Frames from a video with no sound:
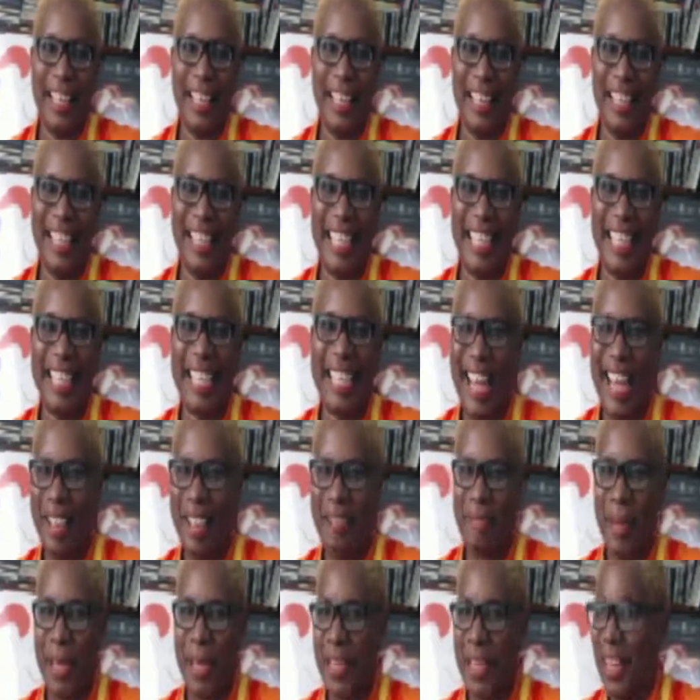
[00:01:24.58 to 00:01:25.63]
and I may
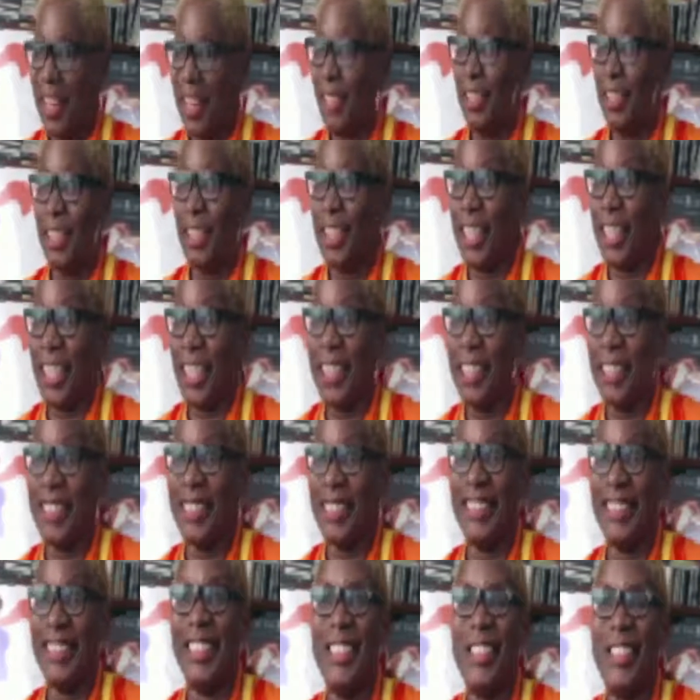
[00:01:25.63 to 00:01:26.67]
not look it, you
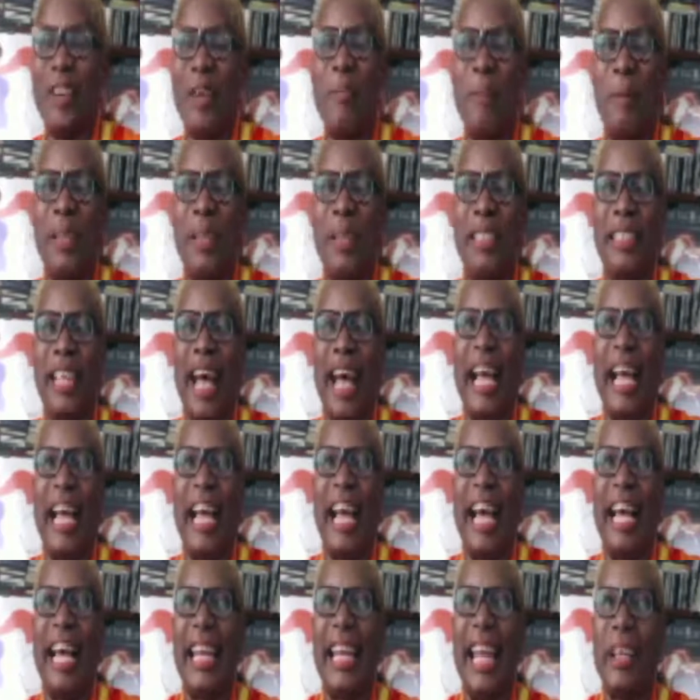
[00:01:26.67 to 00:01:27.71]
know, but I I
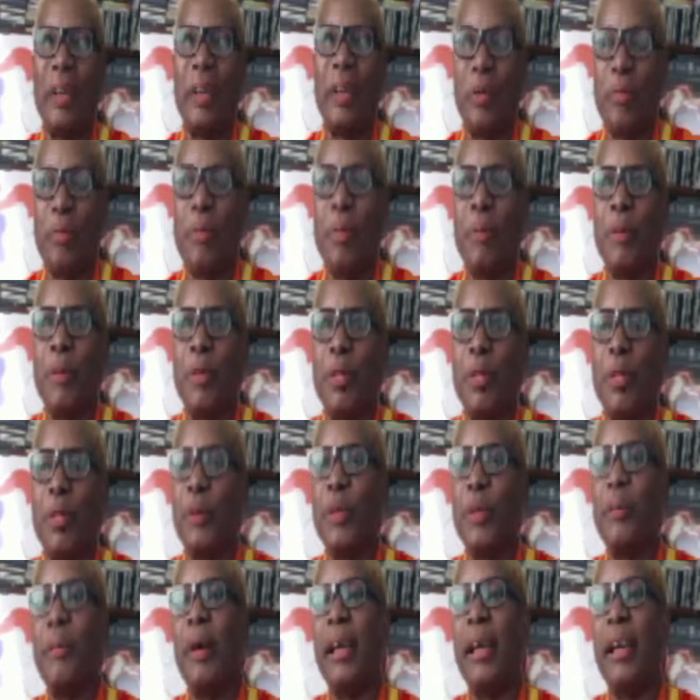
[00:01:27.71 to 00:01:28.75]
like what people do with
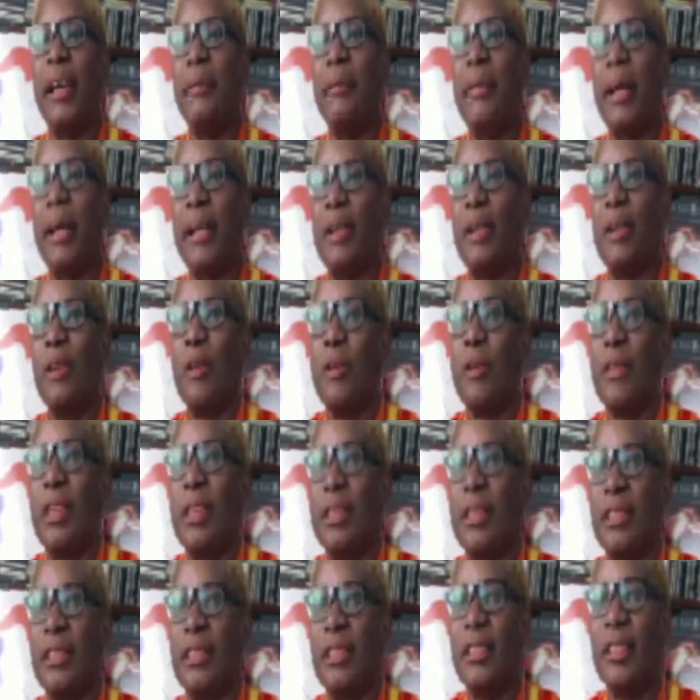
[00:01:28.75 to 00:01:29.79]
my my clothing, you
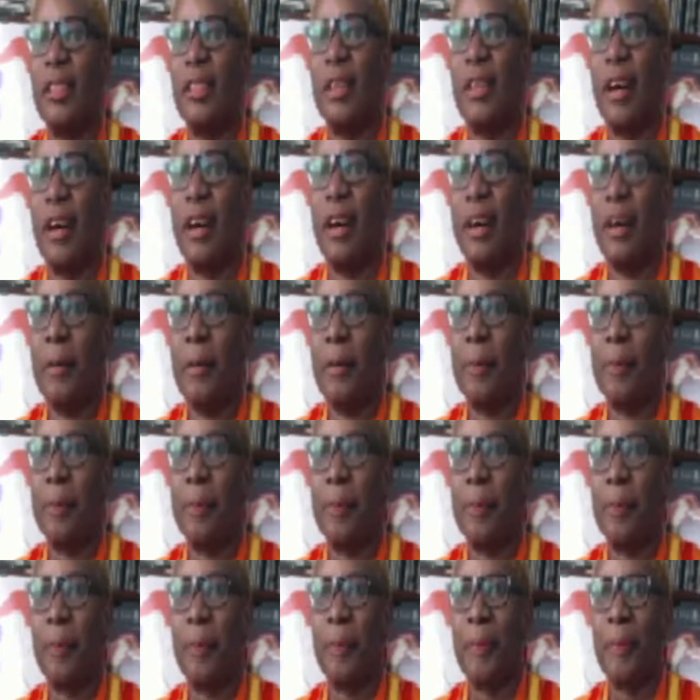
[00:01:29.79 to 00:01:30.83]
mm-hmm. know. Um,
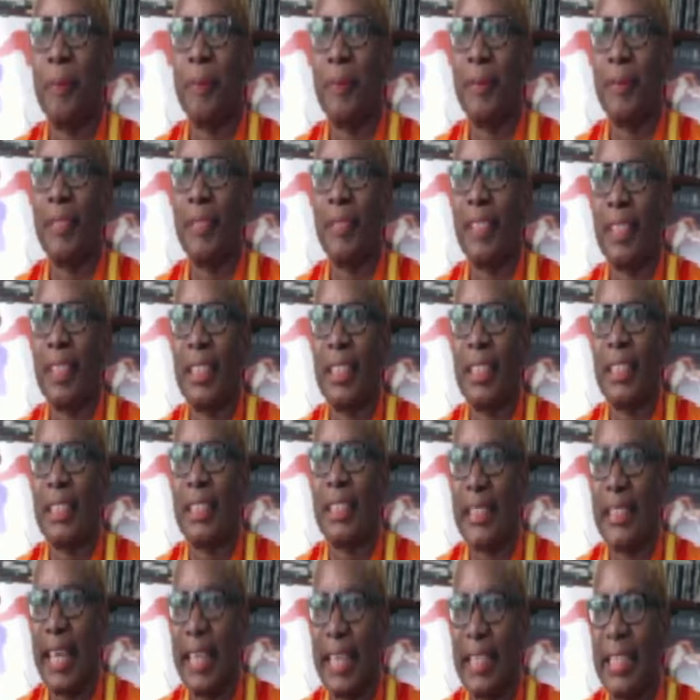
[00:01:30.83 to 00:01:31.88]

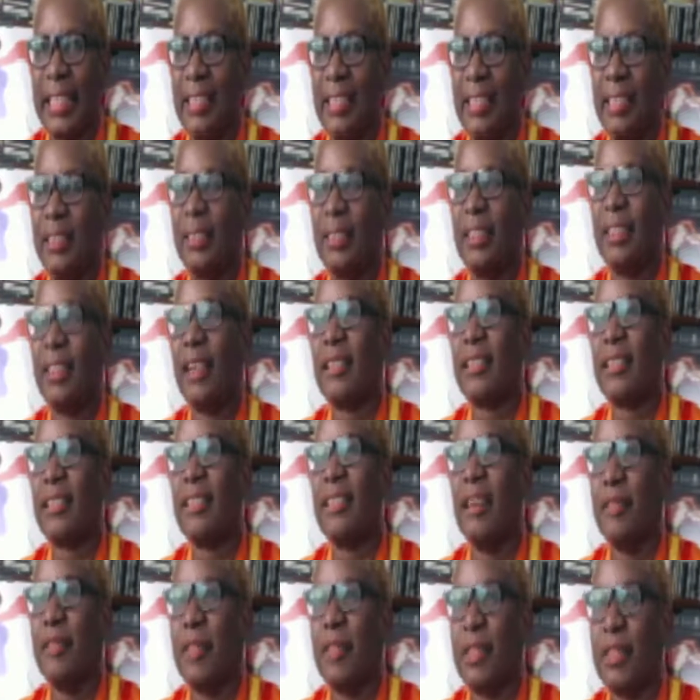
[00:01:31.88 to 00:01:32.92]
taking it to the next level
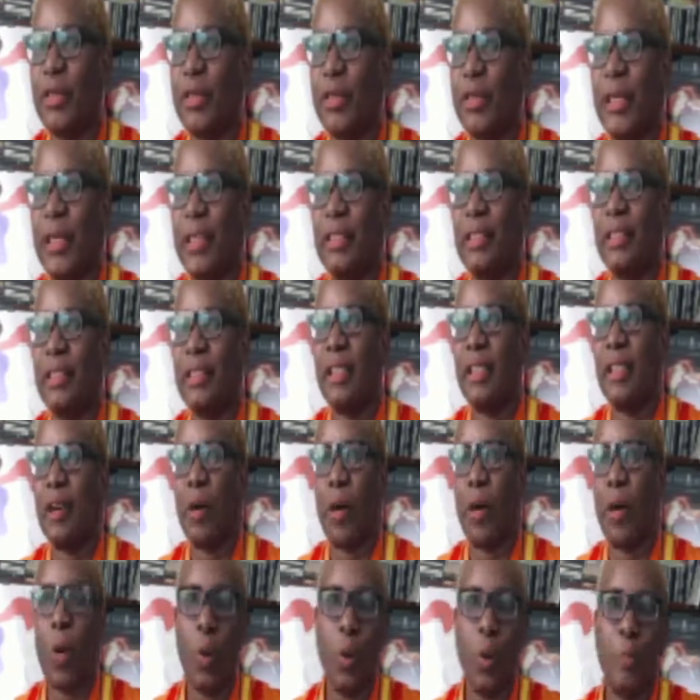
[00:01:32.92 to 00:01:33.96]
creating their
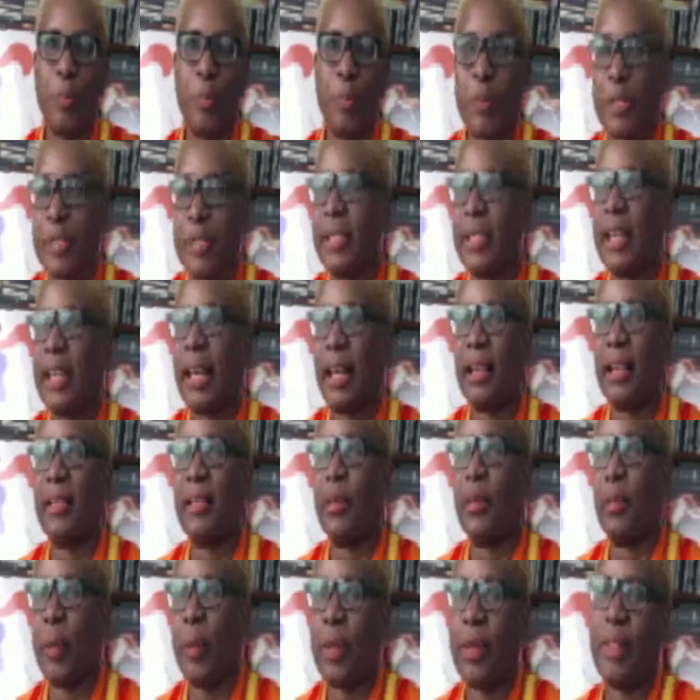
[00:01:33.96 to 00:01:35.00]
own personality
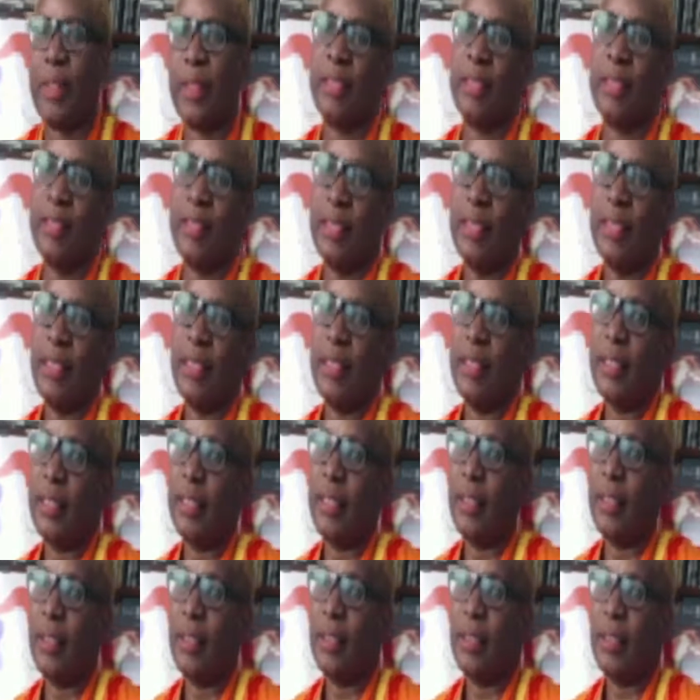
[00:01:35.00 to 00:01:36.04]
with it you
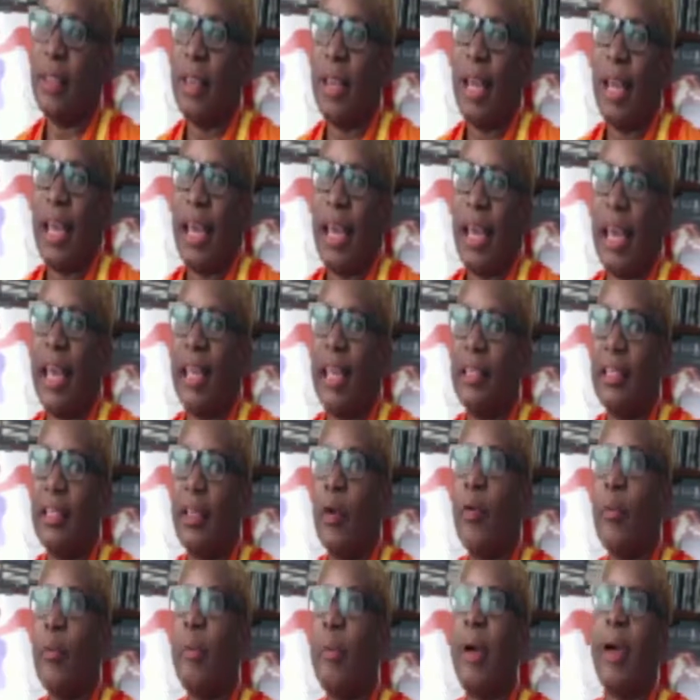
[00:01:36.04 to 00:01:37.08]
know and going
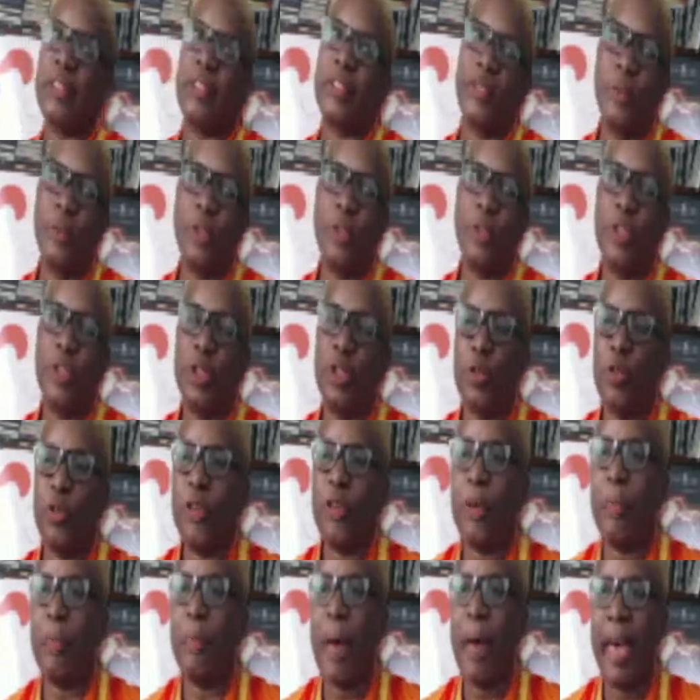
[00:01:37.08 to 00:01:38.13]
back to the J'ouvert
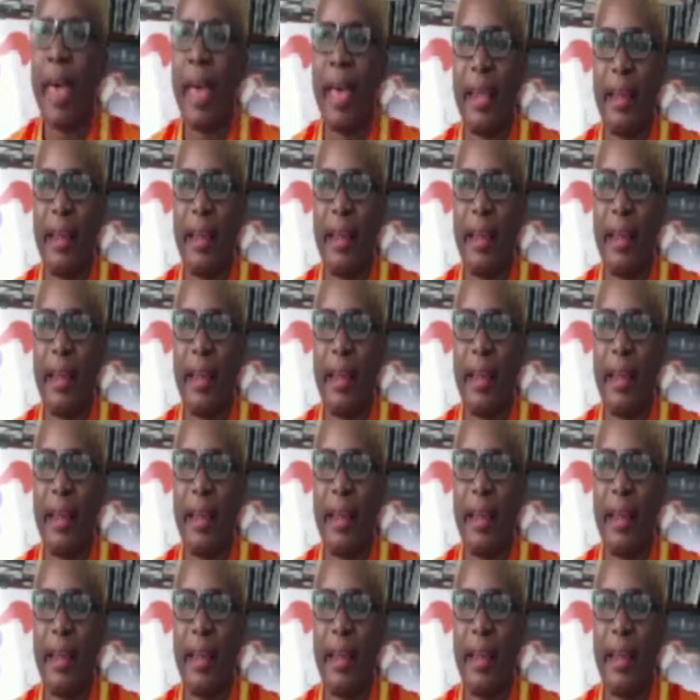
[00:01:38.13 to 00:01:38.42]
band,